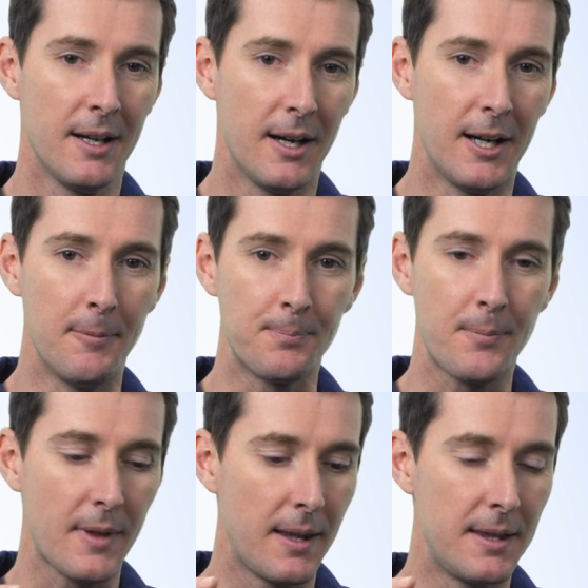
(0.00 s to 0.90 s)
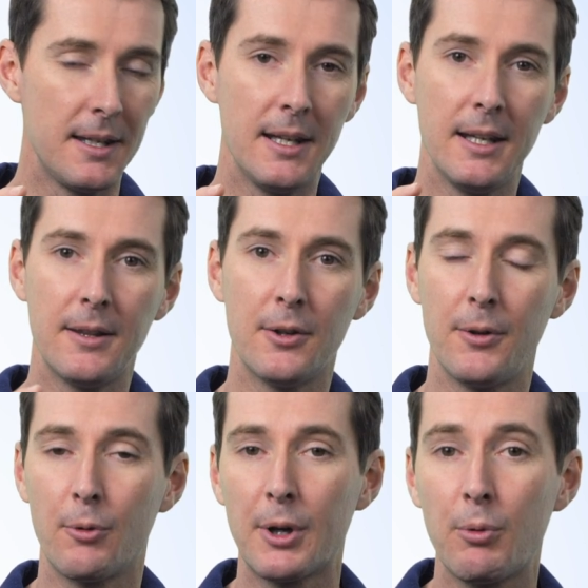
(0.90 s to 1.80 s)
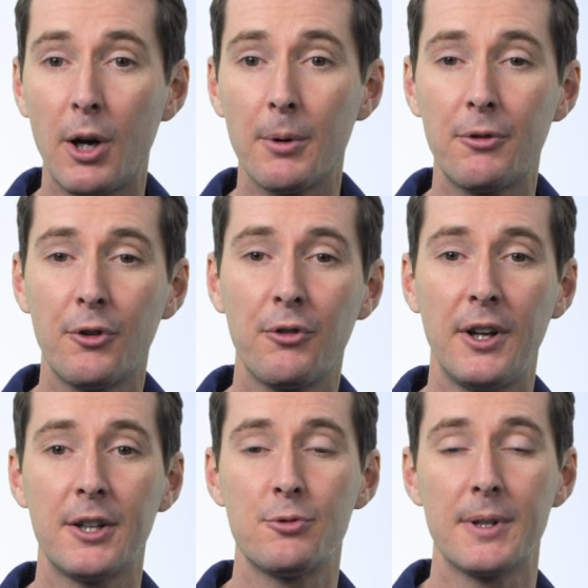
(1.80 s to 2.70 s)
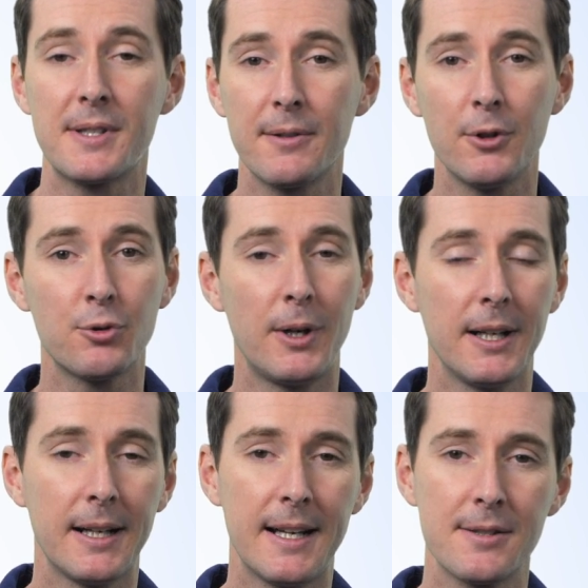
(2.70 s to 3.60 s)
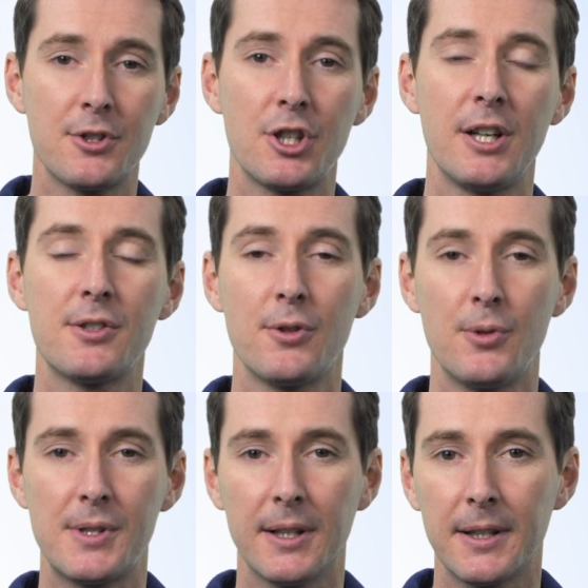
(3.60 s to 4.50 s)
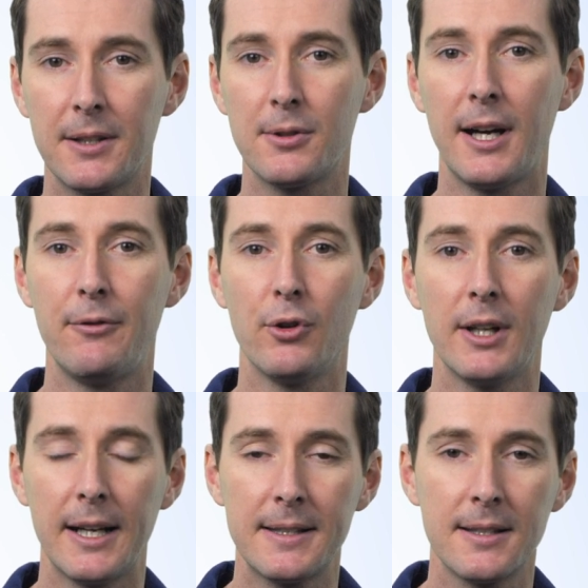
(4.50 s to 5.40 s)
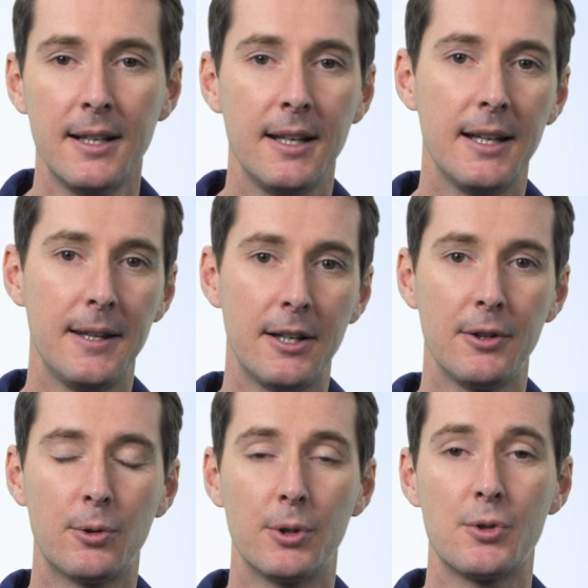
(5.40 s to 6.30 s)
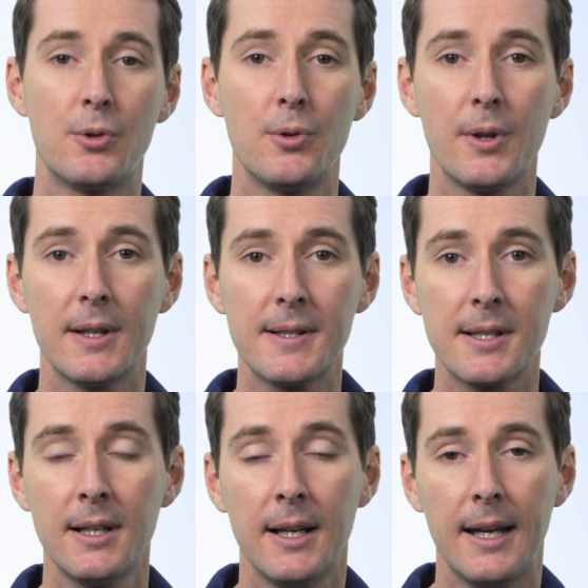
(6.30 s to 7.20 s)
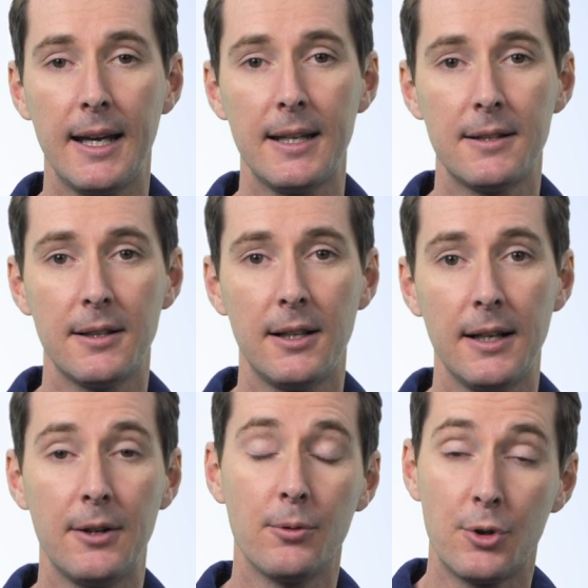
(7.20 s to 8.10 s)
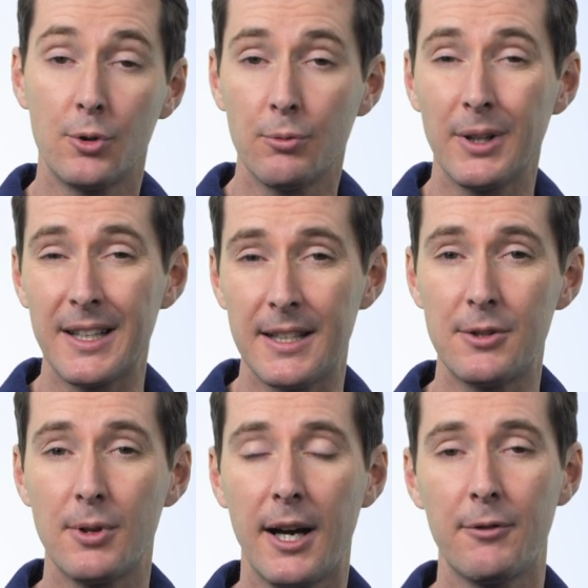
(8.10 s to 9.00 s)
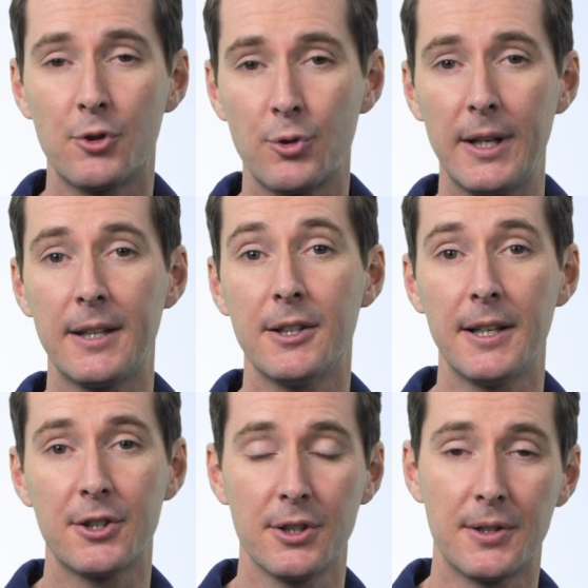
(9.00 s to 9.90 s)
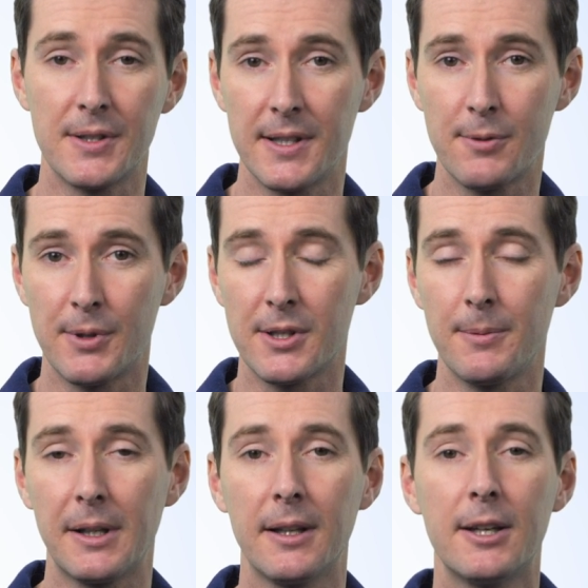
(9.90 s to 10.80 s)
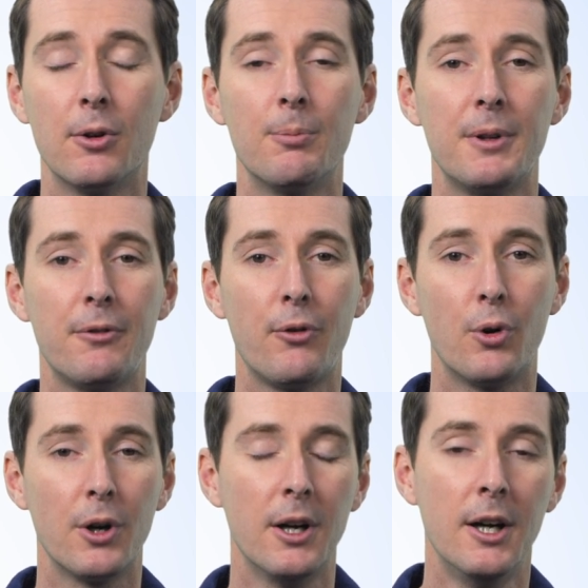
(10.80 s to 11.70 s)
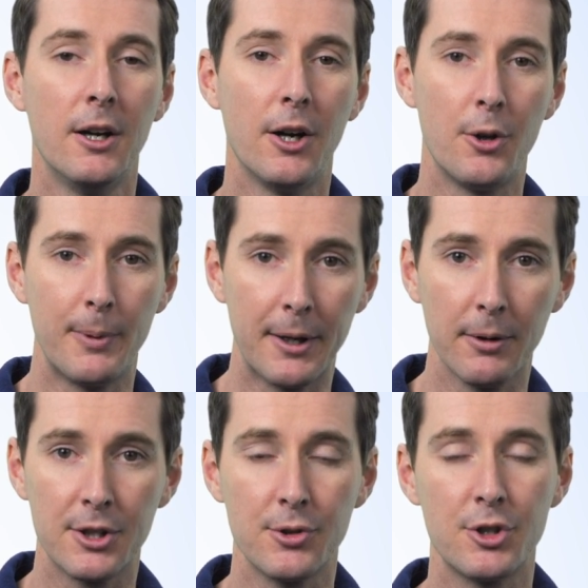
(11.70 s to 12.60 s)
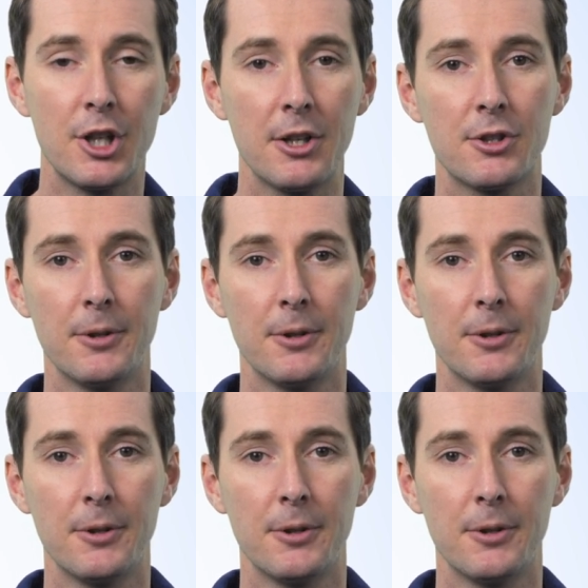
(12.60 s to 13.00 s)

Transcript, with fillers: Um, the, the, the, requirement for flying during civil twilight hasn't changed, so you still need to have a light in there in order to do this. And, uh, and you don't really need to have the training done actually, because this was something legal before uh, the regulation changed.